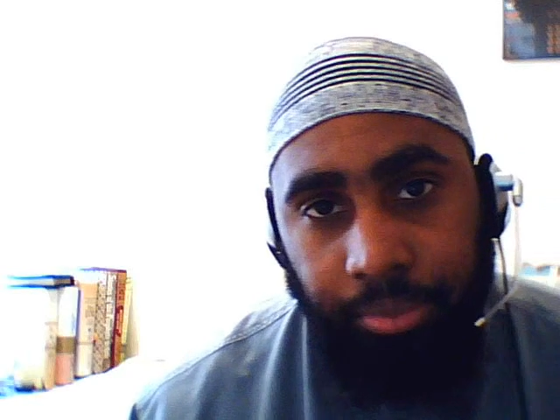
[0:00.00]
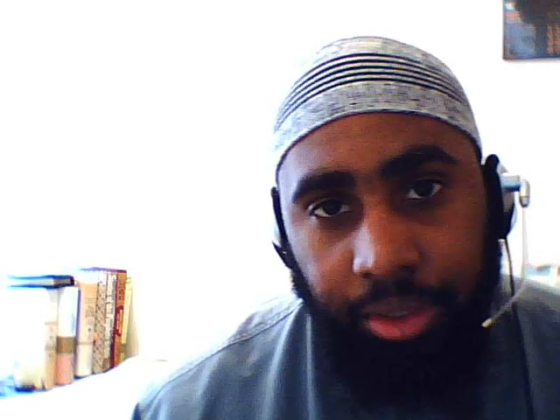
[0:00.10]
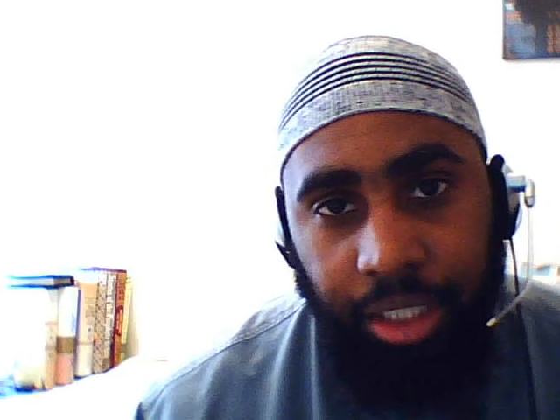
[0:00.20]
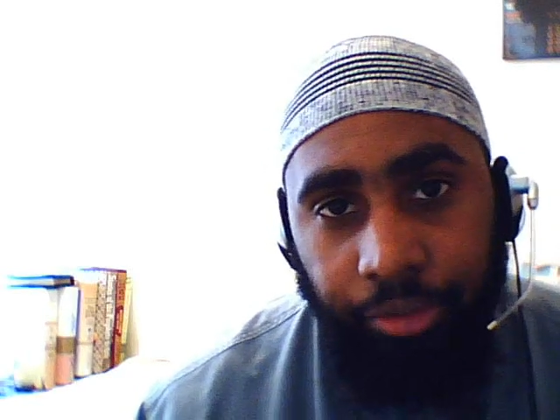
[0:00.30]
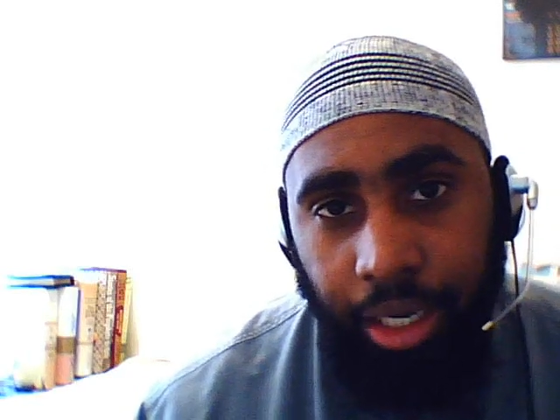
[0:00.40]

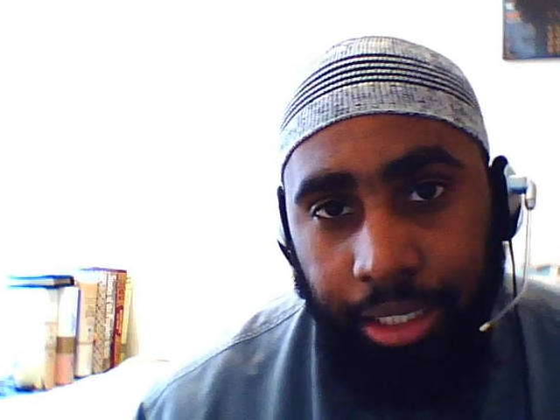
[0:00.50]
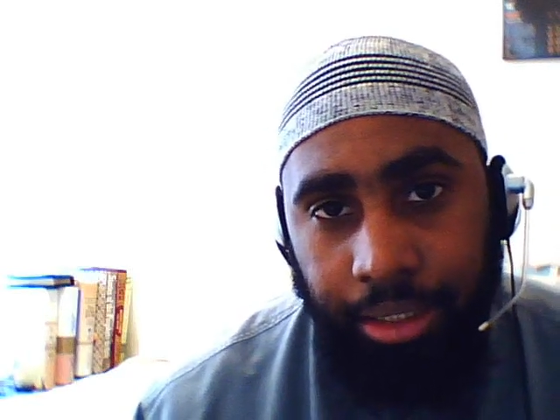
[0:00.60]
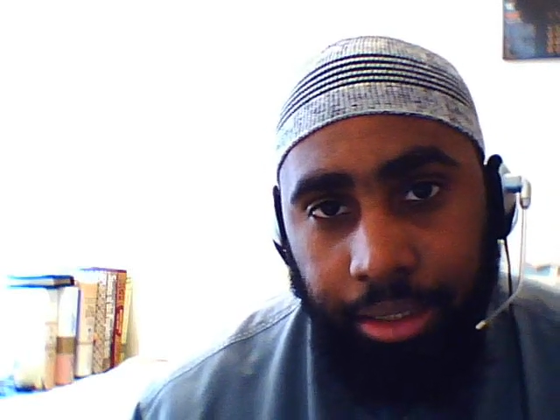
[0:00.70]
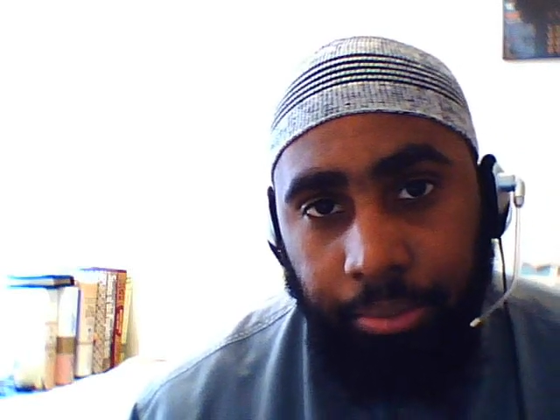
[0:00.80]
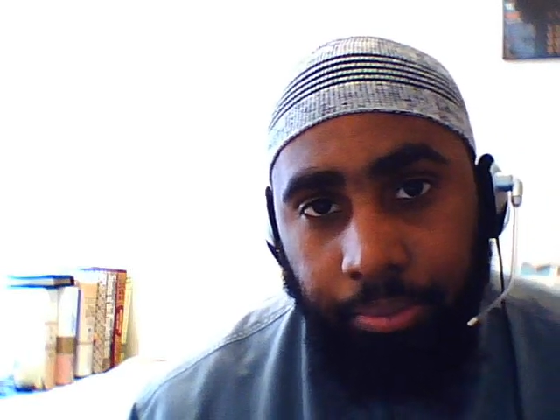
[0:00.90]

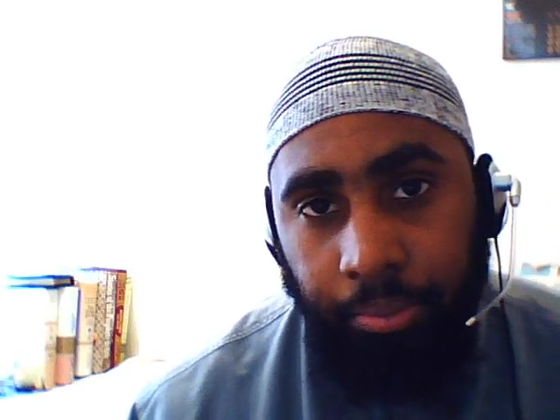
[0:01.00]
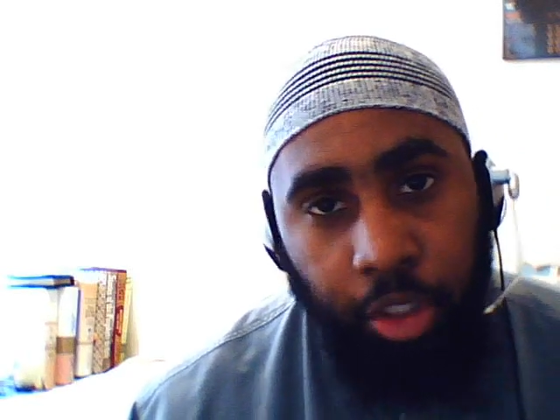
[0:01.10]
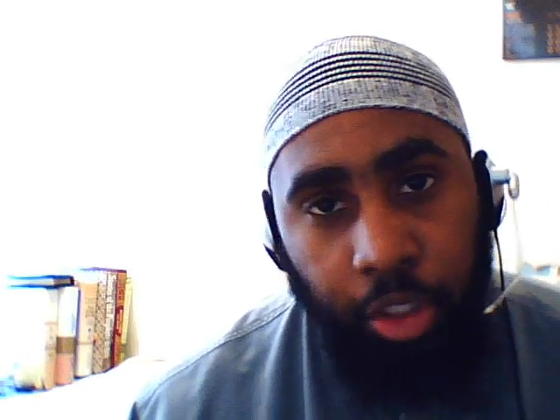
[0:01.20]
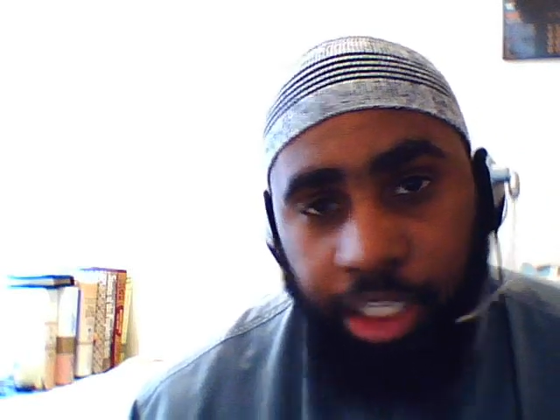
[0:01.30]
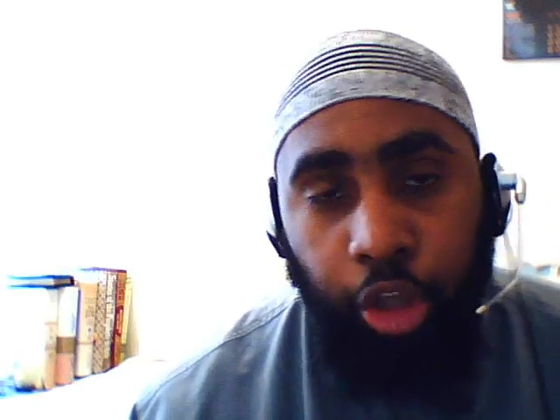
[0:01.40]
Civilized,
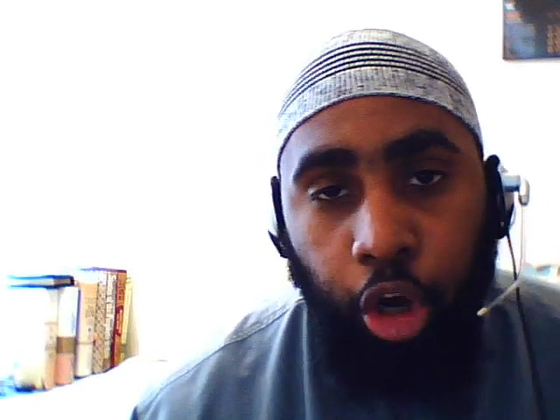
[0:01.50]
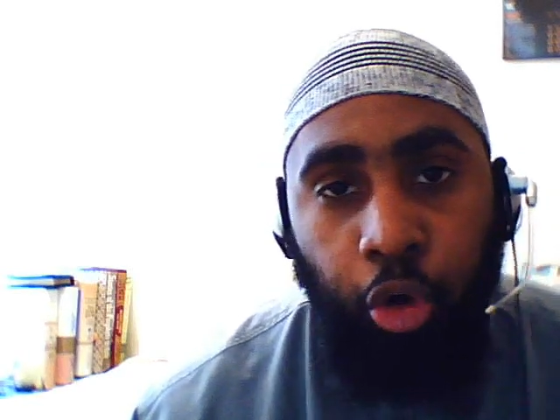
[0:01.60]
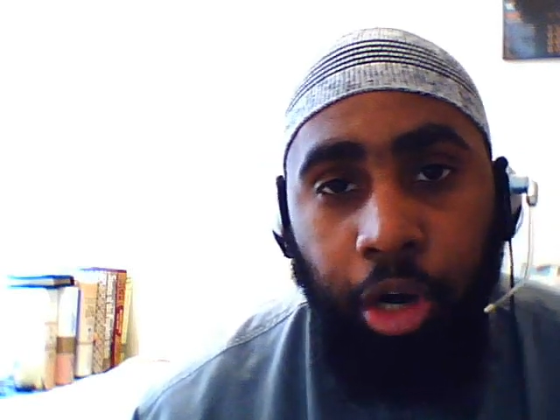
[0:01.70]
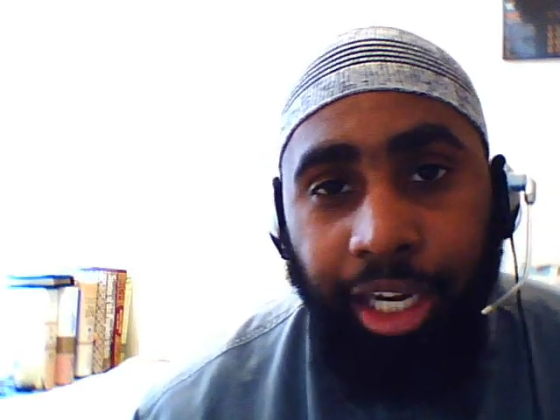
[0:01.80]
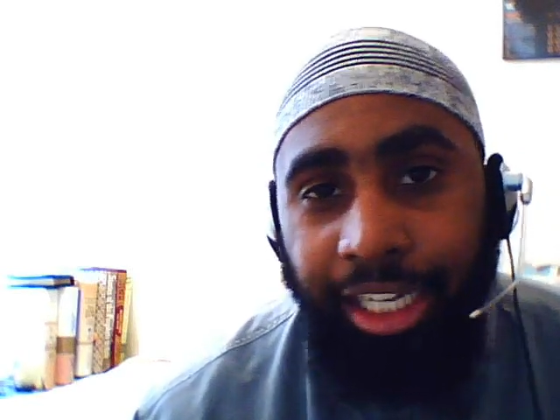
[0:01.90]
because there's not a
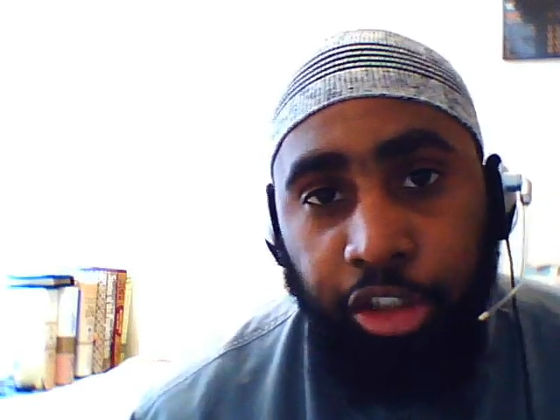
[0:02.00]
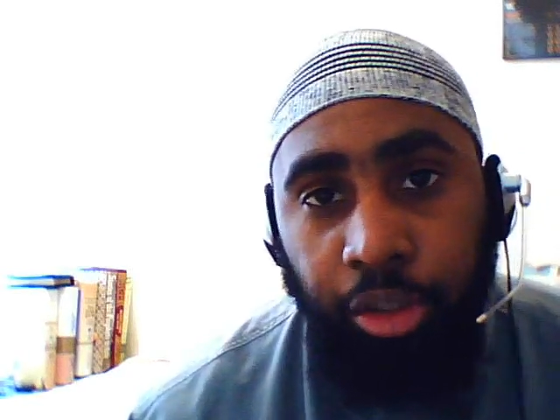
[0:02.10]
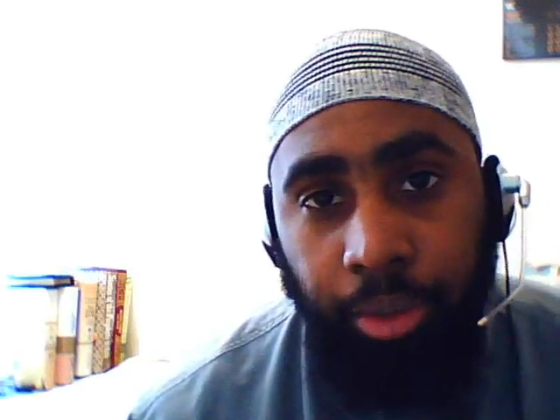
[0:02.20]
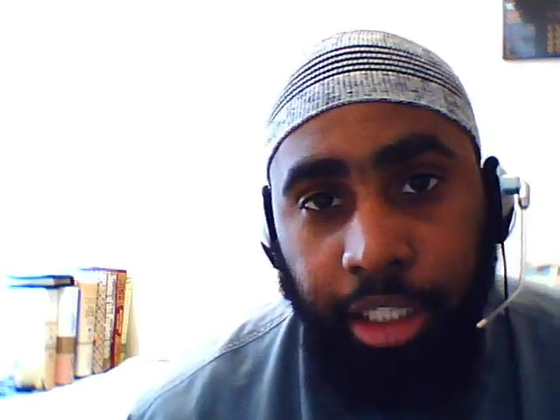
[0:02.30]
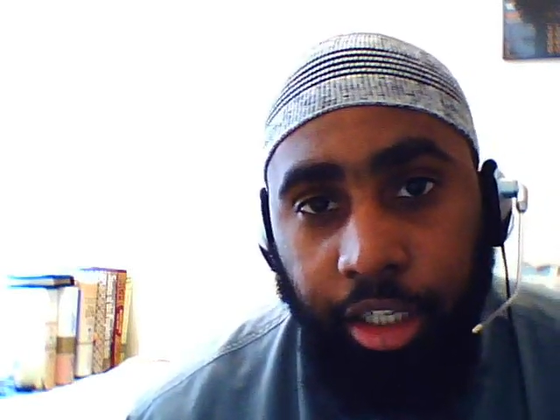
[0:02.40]
law against
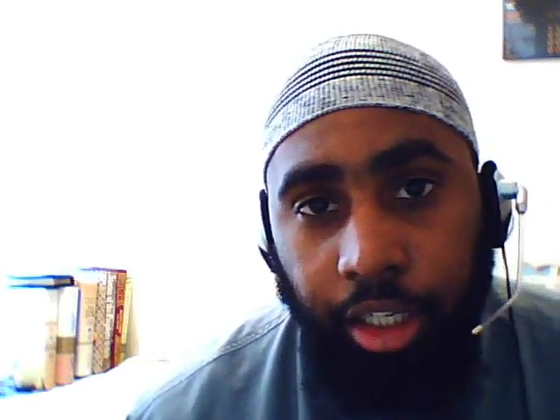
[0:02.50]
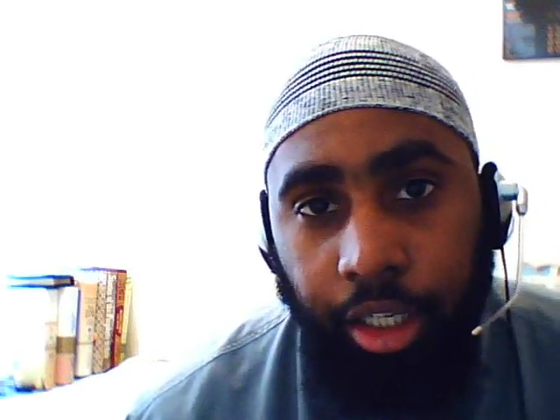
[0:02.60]
doing it.